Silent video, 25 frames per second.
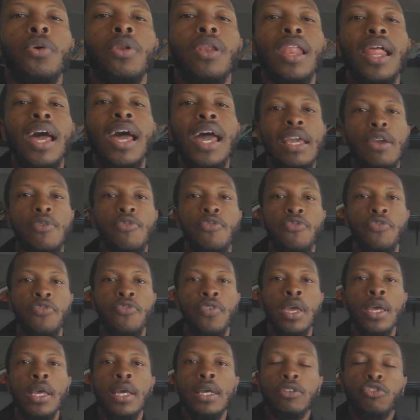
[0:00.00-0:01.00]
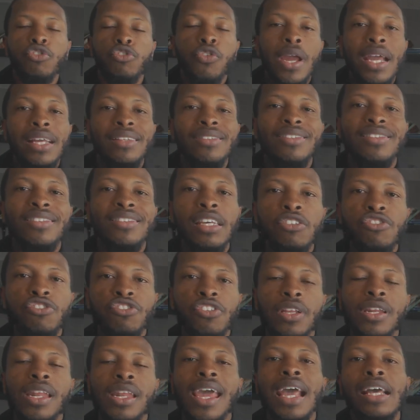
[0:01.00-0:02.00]
your life
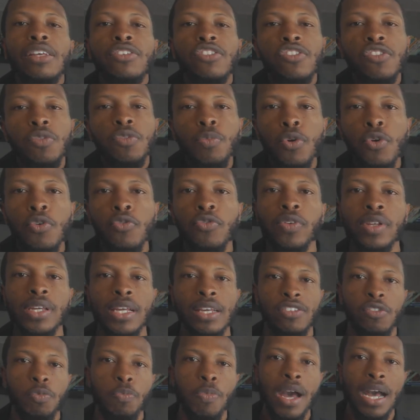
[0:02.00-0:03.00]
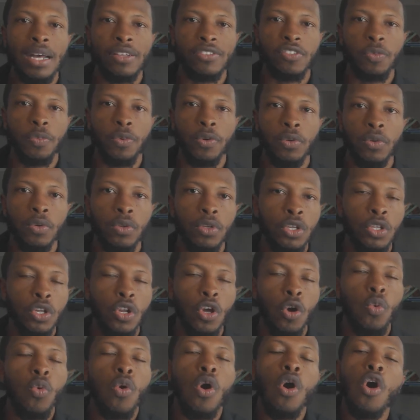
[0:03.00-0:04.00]
transition as smoothly as possible.
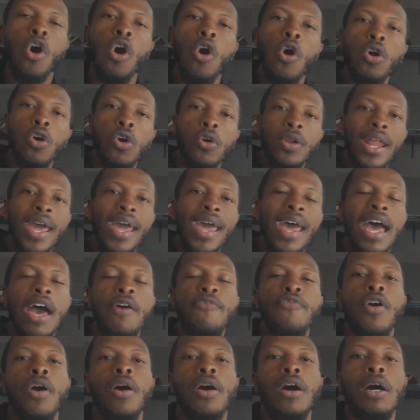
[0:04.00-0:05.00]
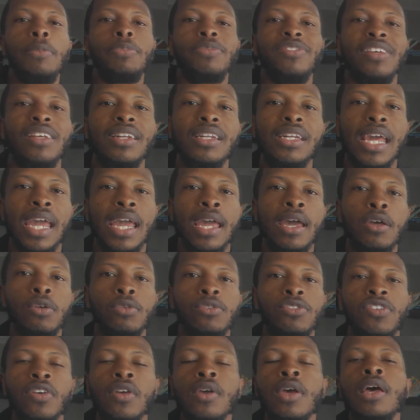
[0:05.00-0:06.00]
You know, we're all going to have our ups and
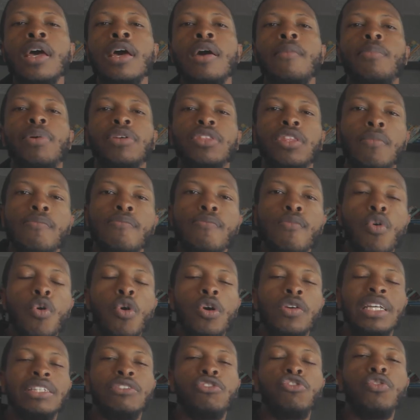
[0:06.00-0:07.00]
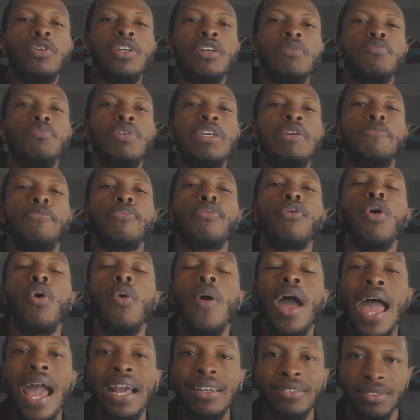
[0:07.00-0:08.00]
downs, but the more that you can be
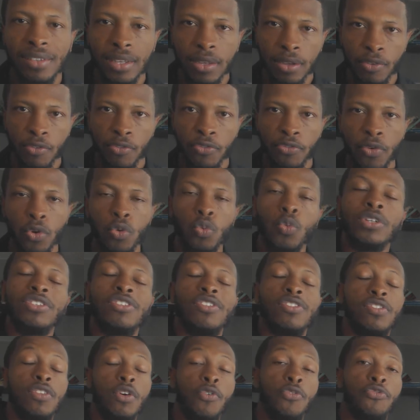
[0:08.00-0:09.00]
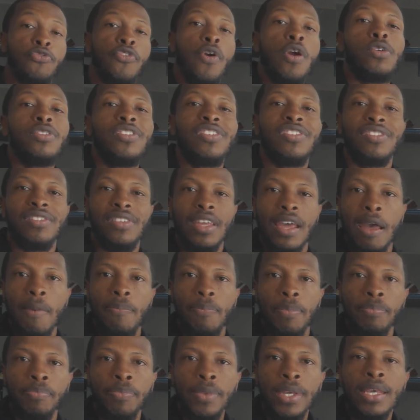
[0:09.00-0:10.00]
proactive, which is the first
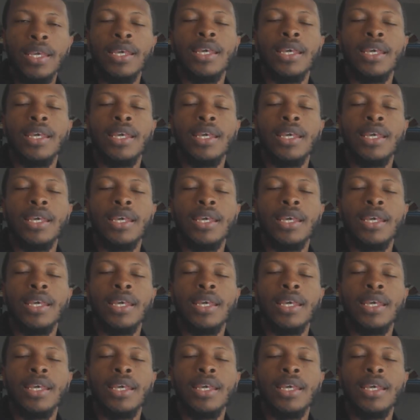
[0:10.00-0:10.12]
step,